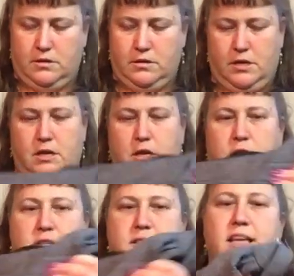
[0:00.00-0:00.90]
In
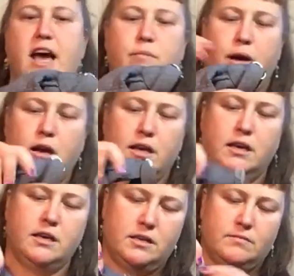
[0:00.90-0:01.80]
the side
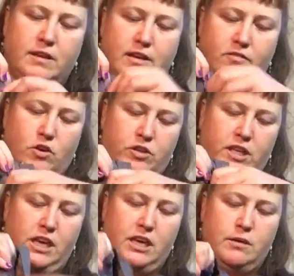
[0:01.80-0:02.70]
pocket, we have all the
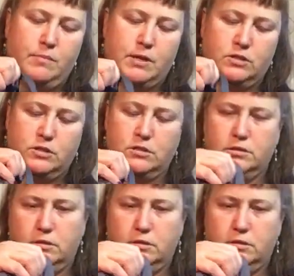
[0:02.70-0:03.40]
key bundle.